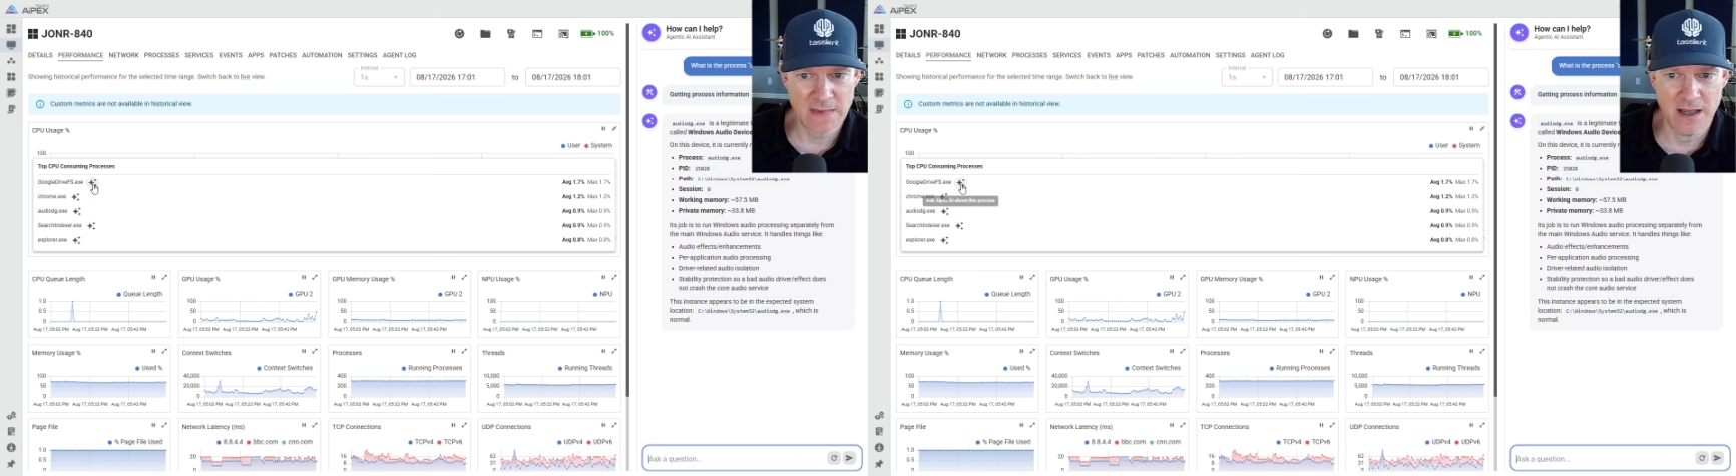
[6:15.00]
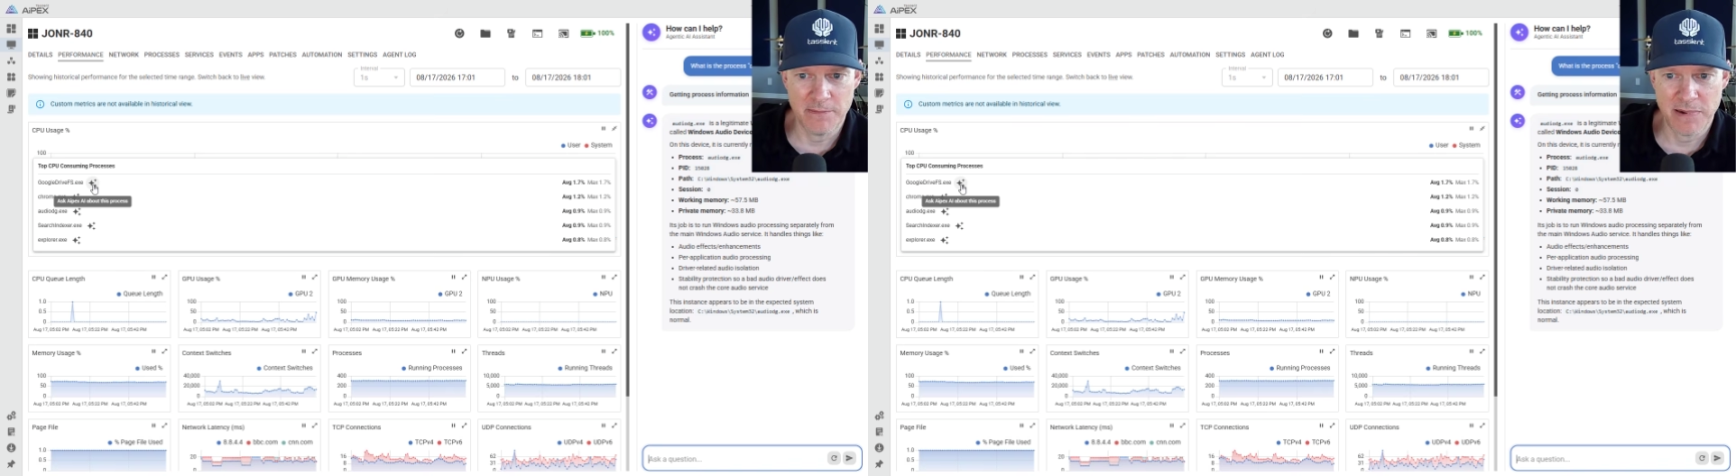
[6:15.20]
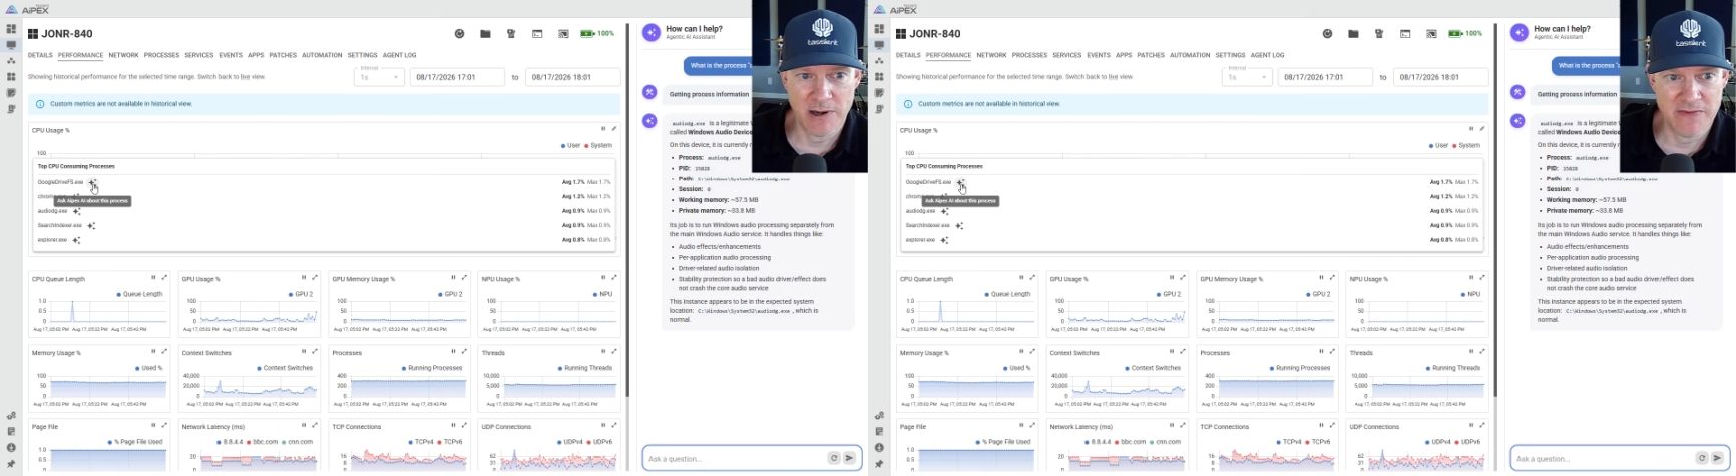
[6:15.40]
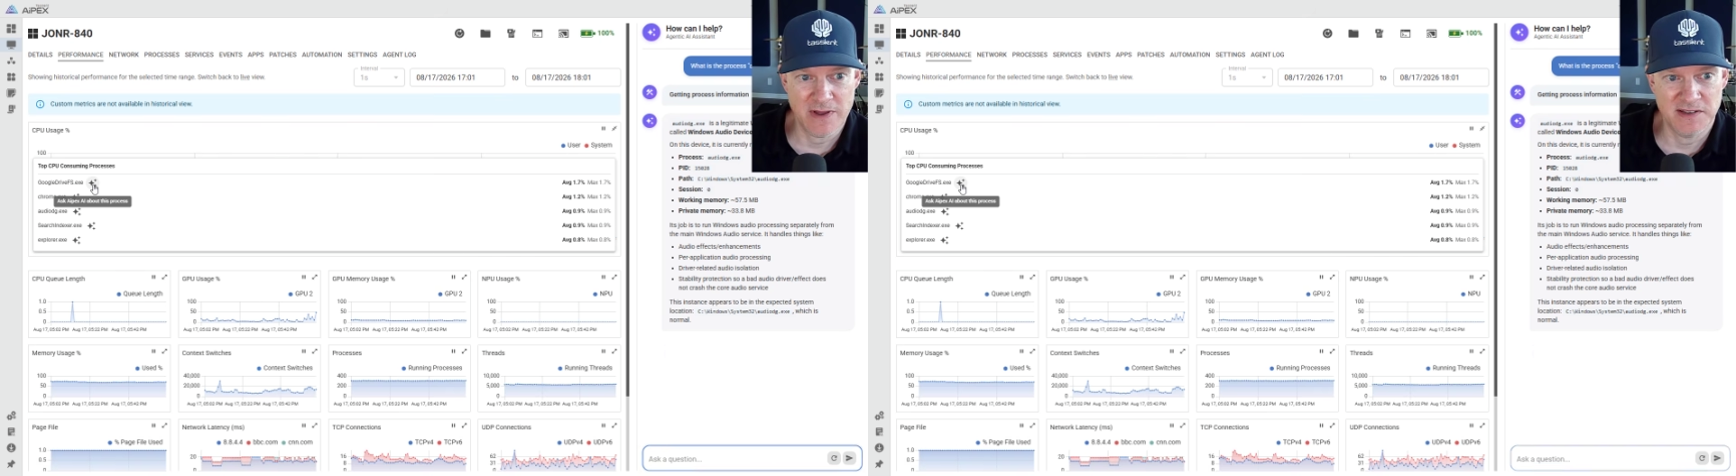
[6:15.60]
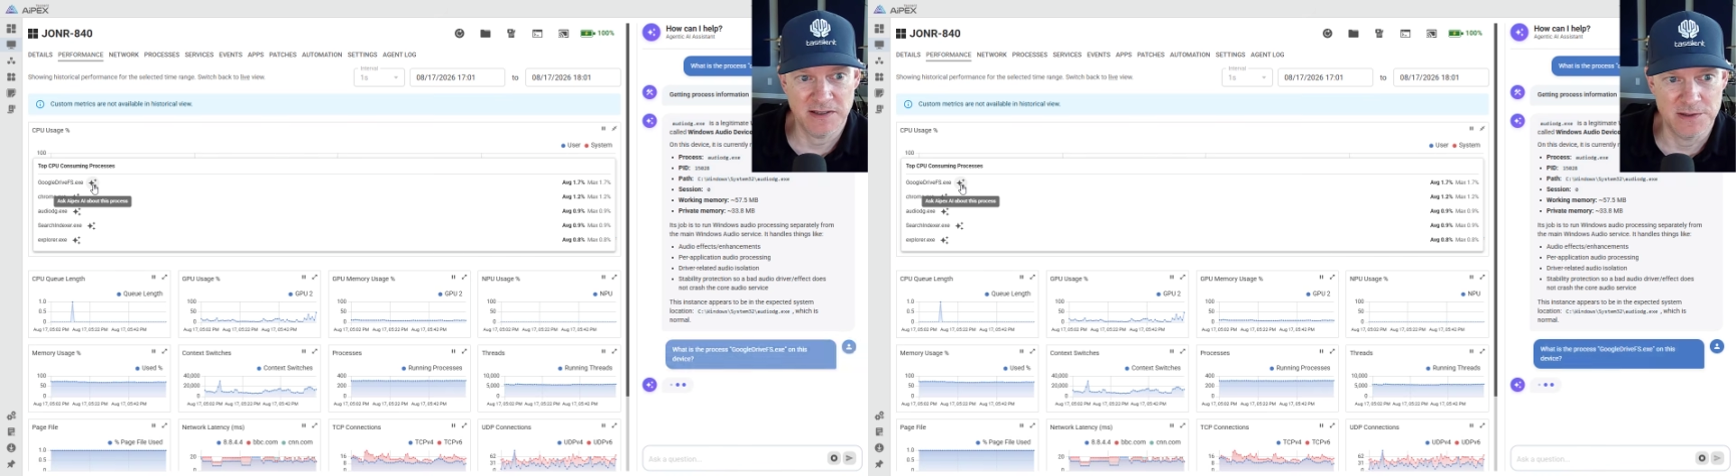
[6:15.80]
Apparently
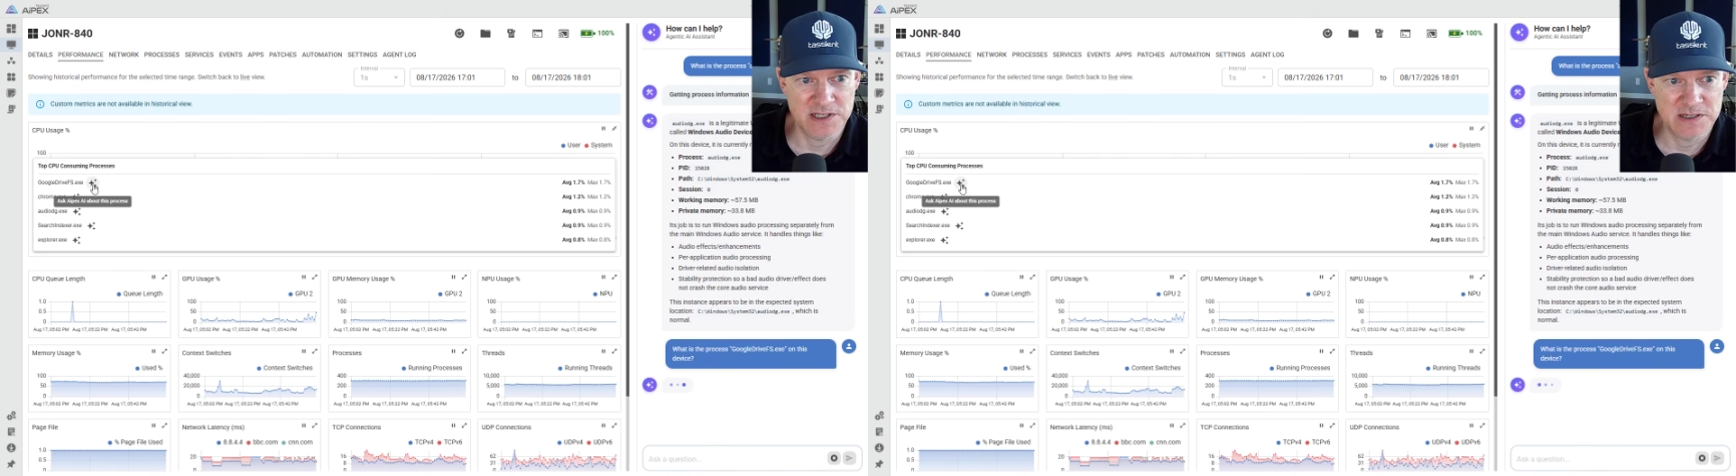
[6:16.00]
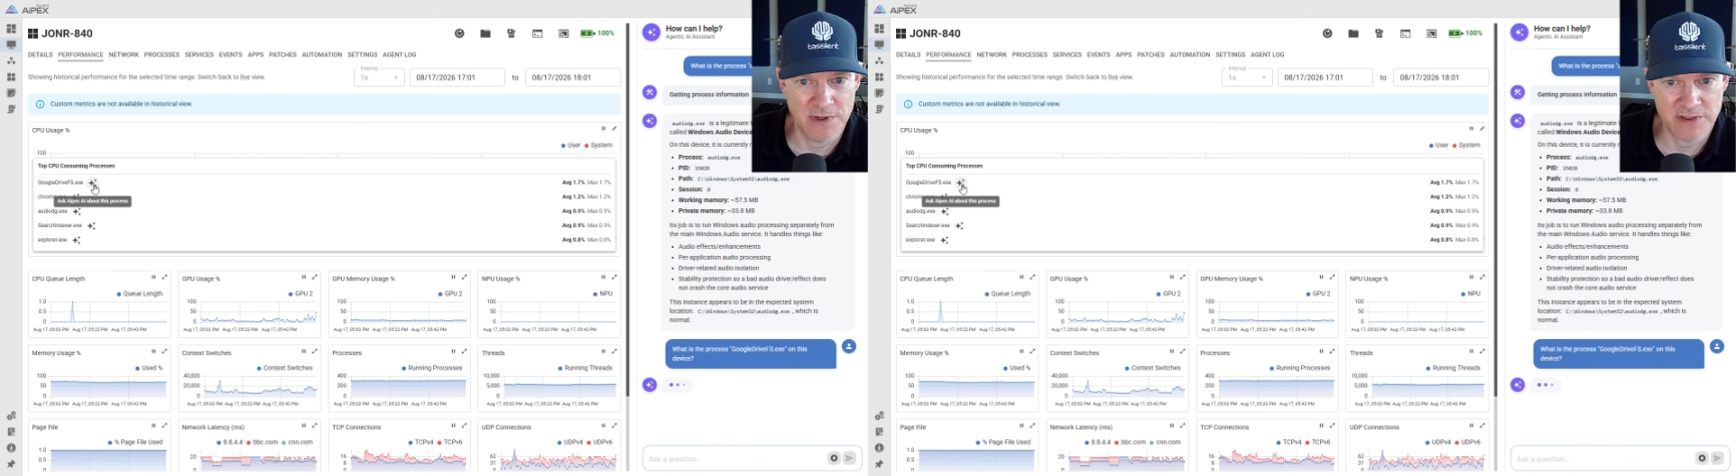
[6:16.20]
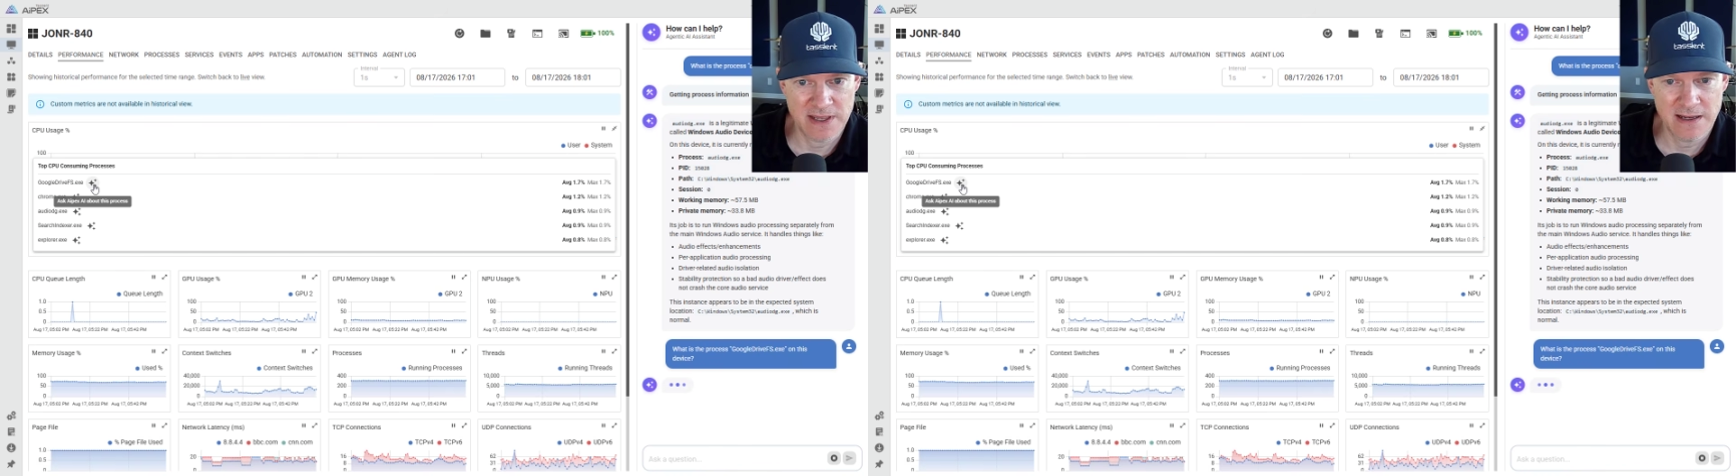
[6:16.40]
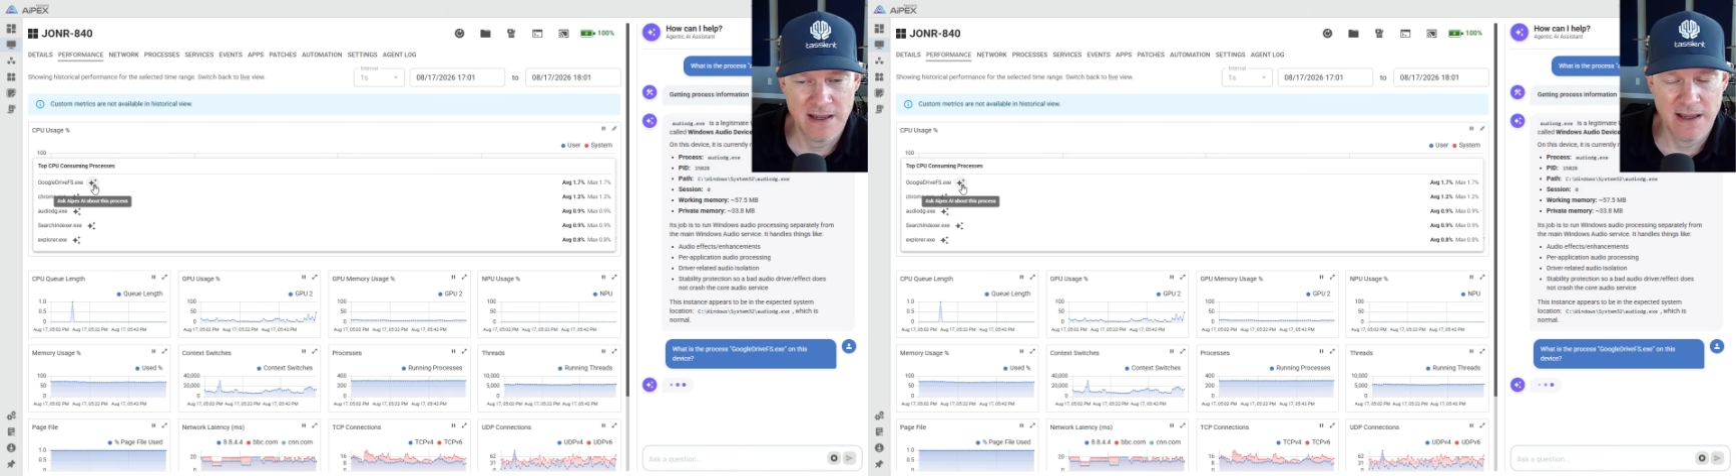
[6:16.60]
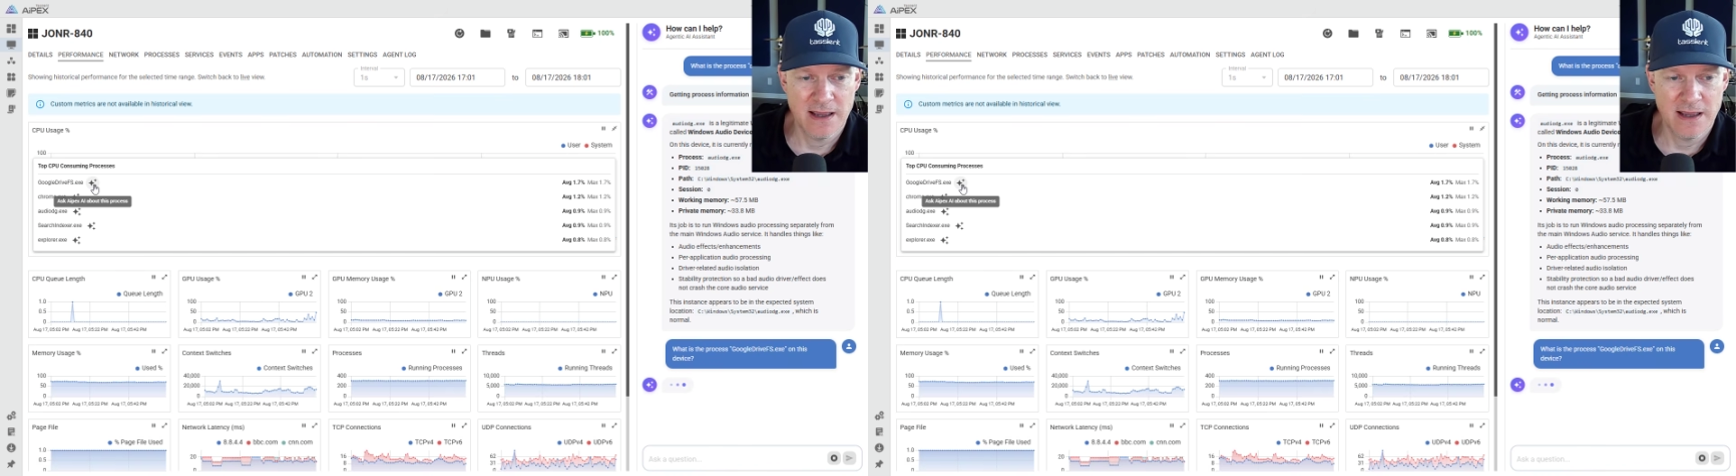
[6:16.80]
that's a legitimate thing.